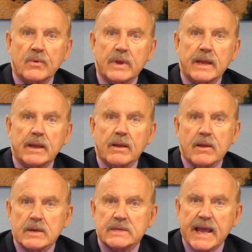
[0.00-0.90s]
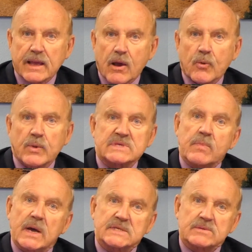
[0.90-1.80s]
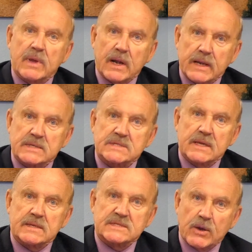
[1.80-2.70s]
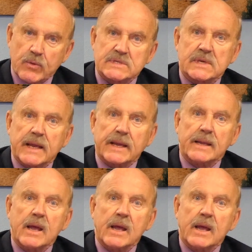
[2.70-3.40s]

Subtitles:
we take our responsibilities seriously.